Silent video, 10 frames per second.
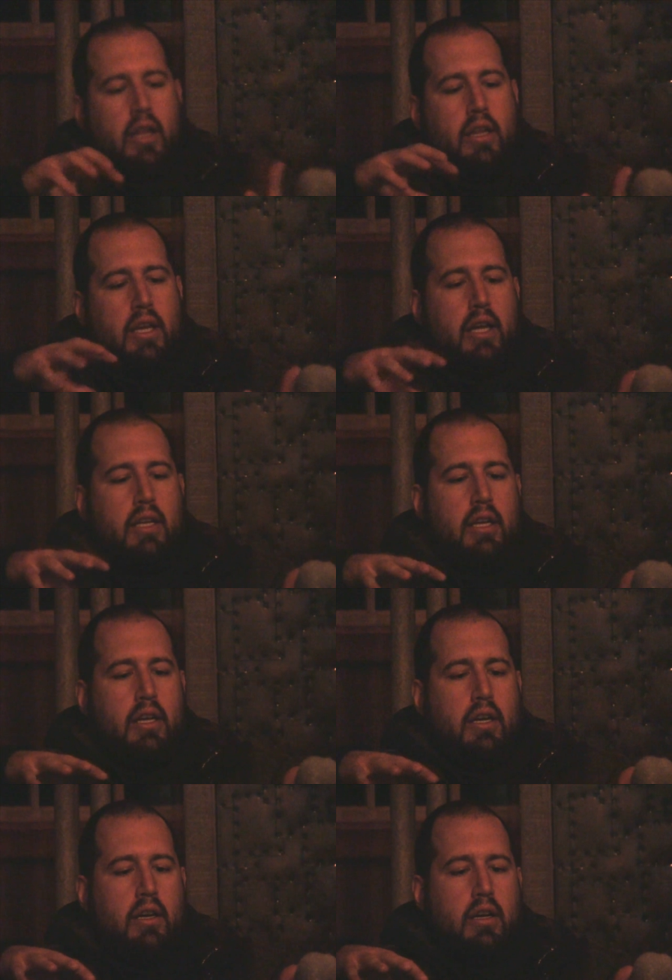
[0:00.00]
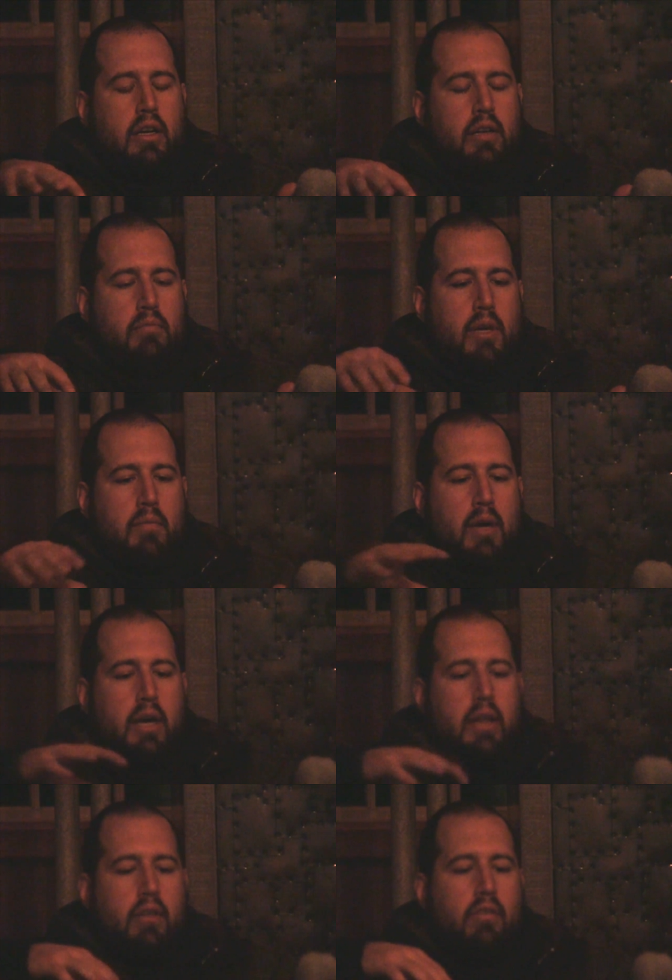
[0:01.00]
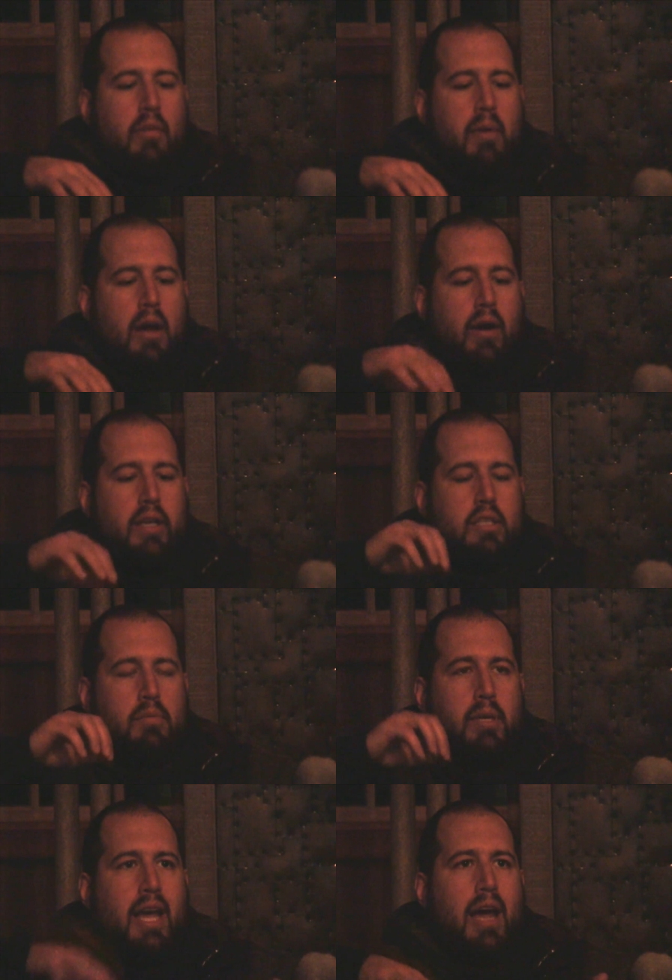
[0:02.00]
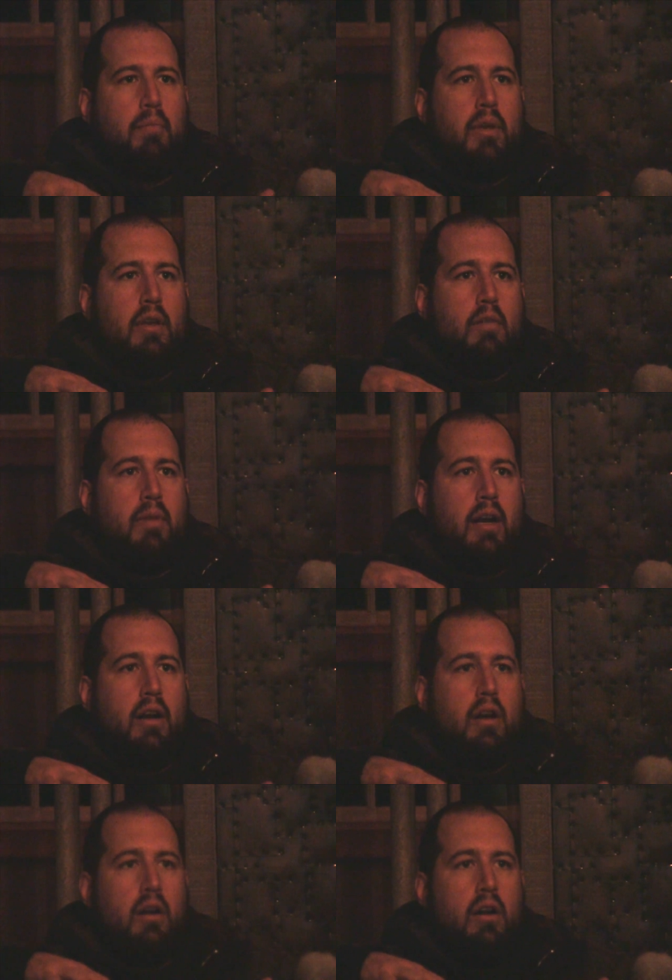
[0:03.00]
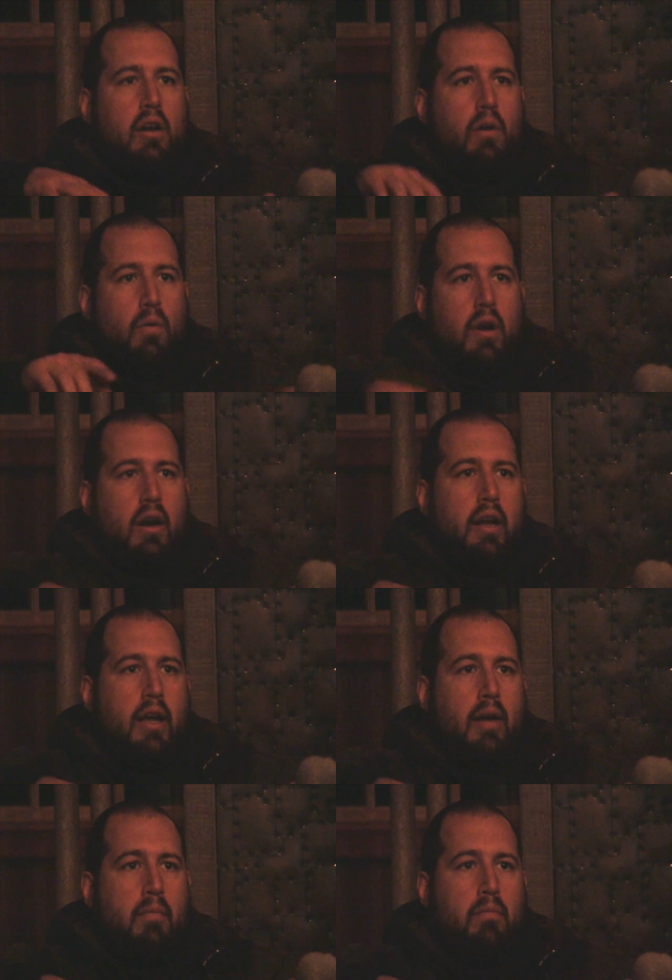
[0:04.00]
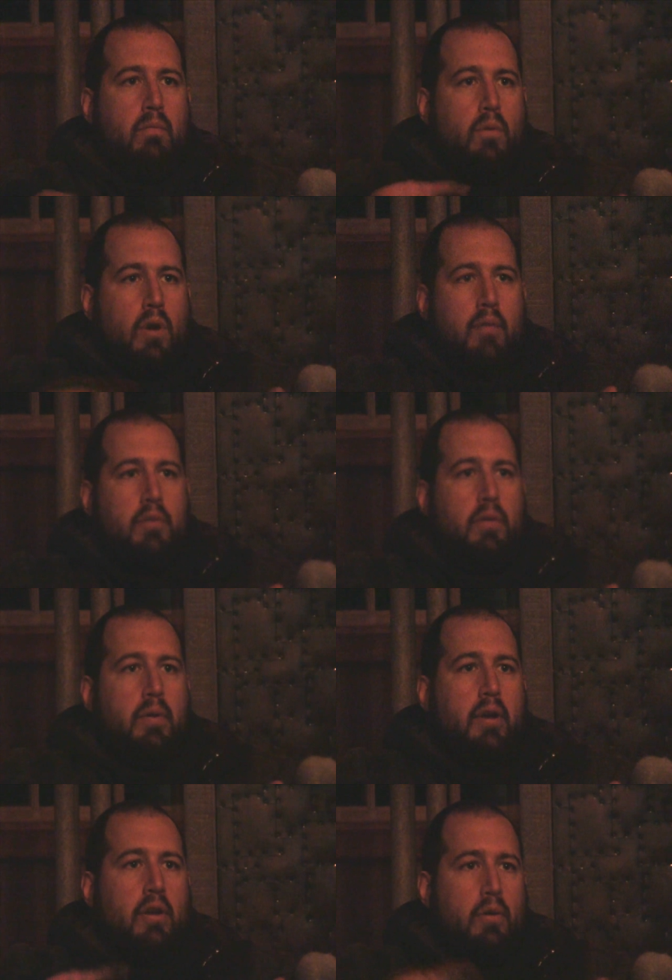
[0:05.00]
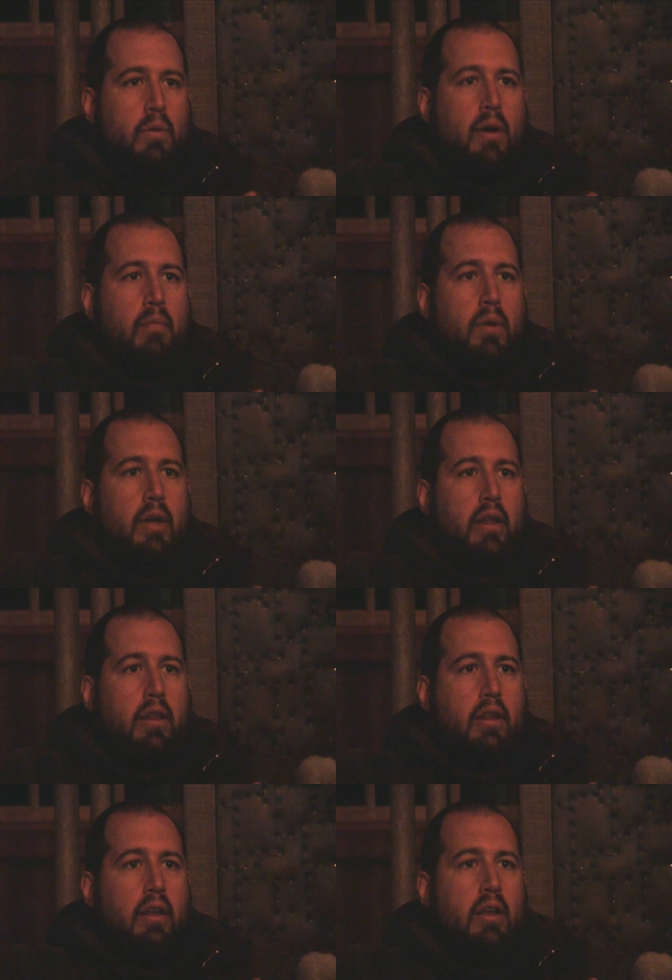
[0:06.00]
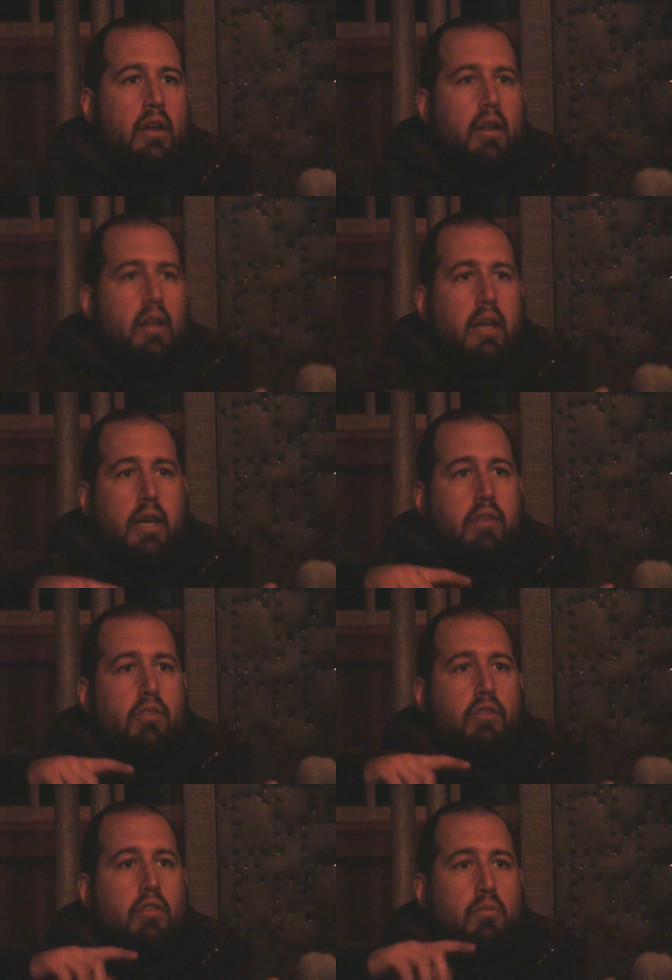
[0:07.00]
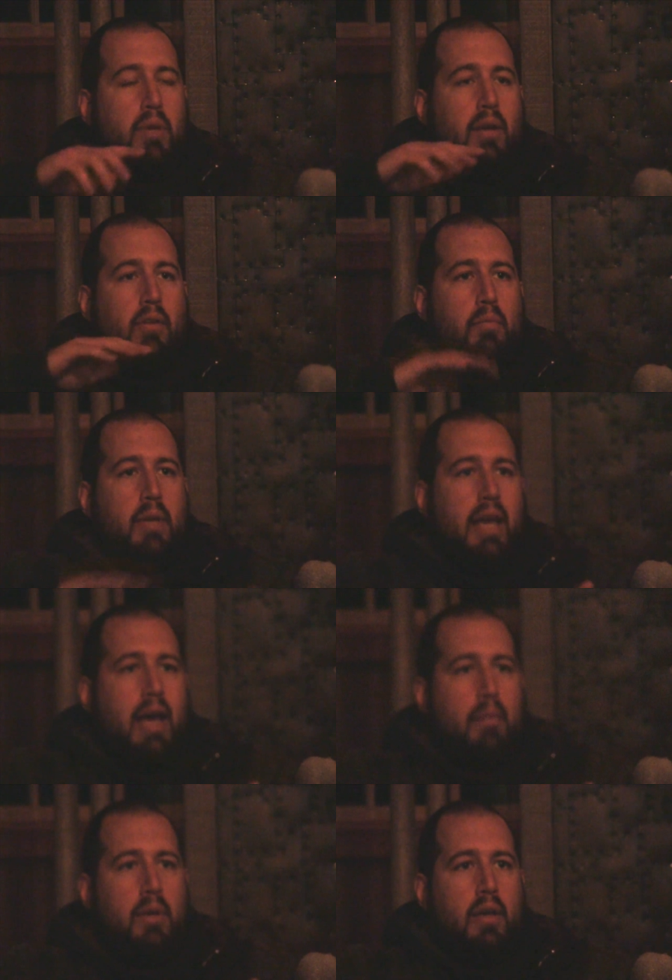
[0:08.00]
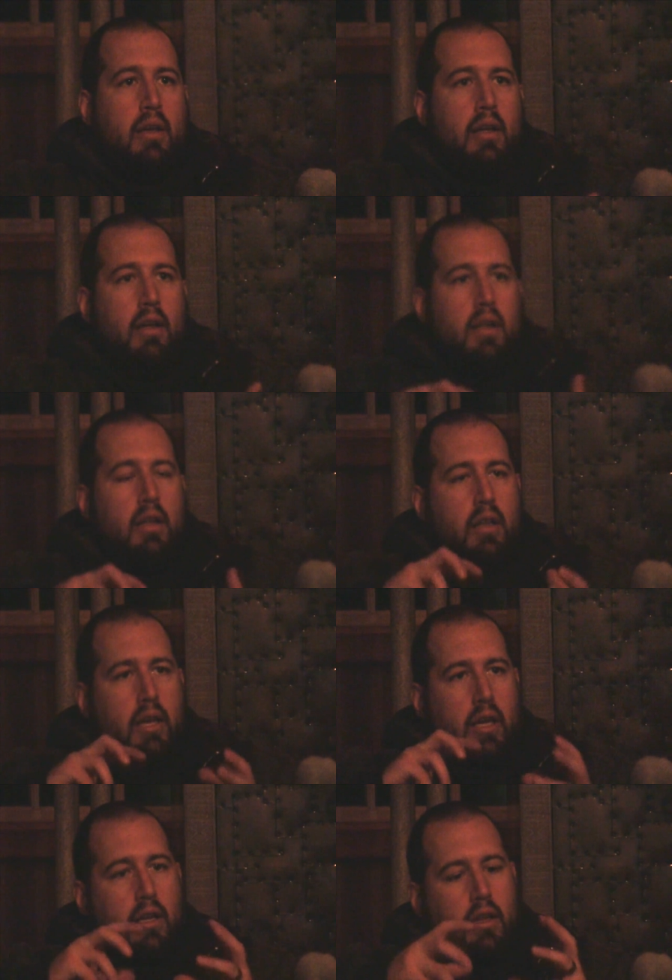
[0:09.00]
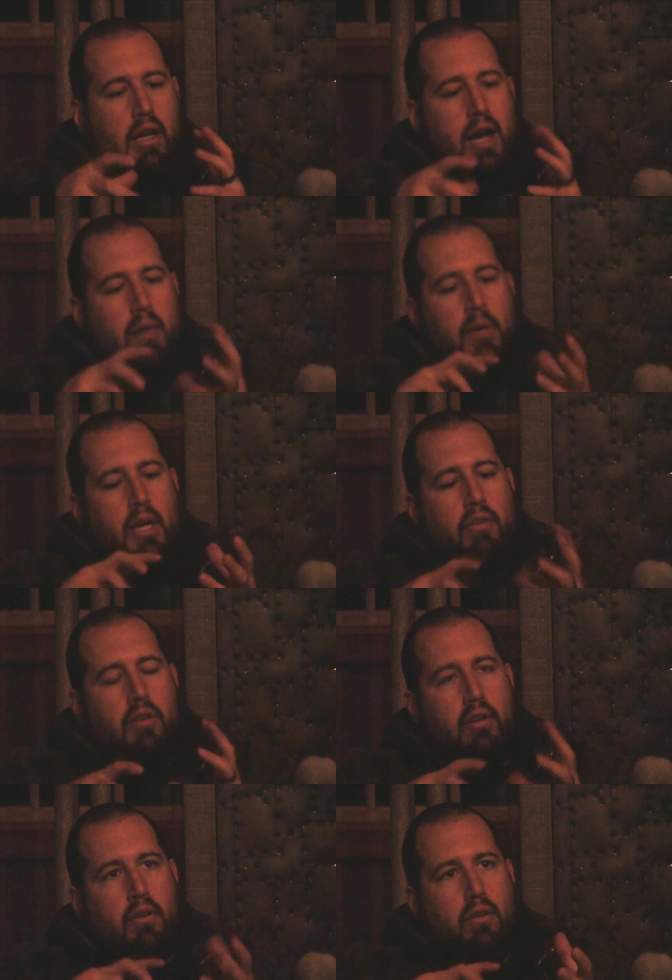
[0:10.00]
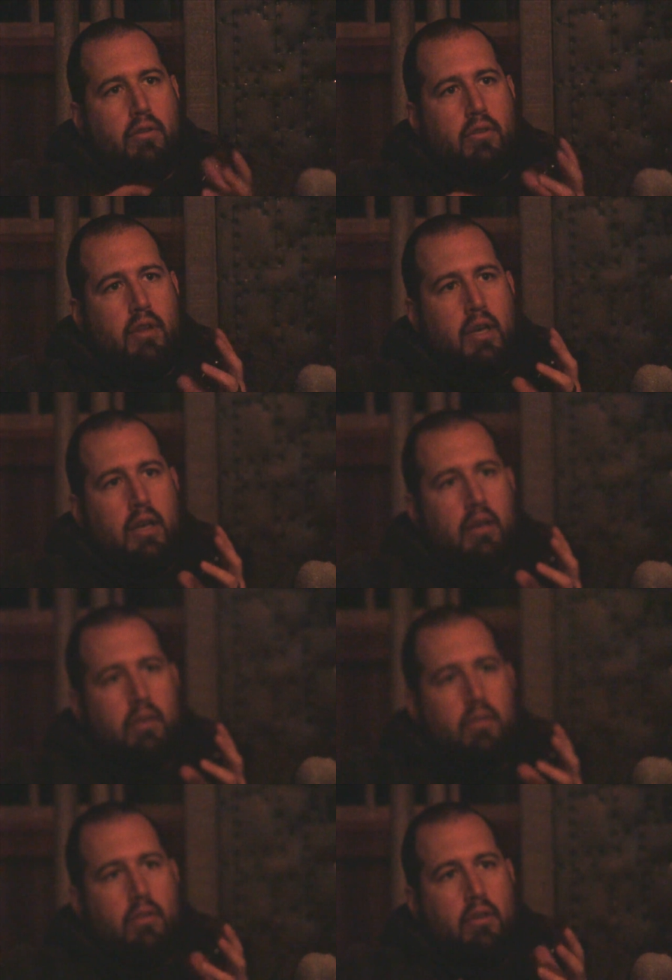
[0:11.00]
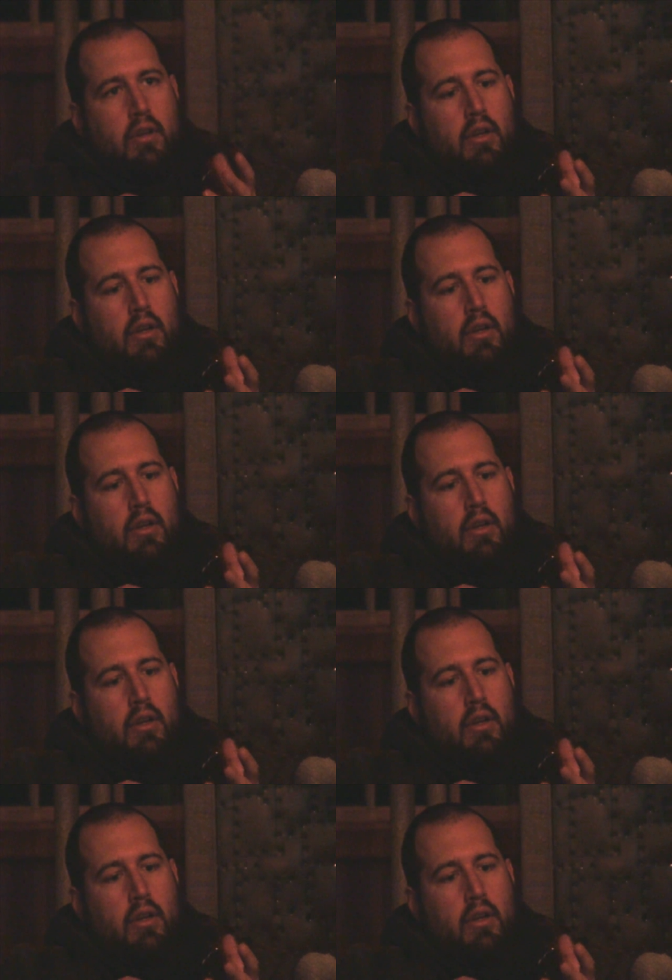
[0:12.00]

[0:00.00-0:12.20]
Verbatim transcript: and the idea in my mind that somehow I should be happy no matter where I am, what I'm doing, who I'm with, like I should just be able to be happy, like the combination of those things,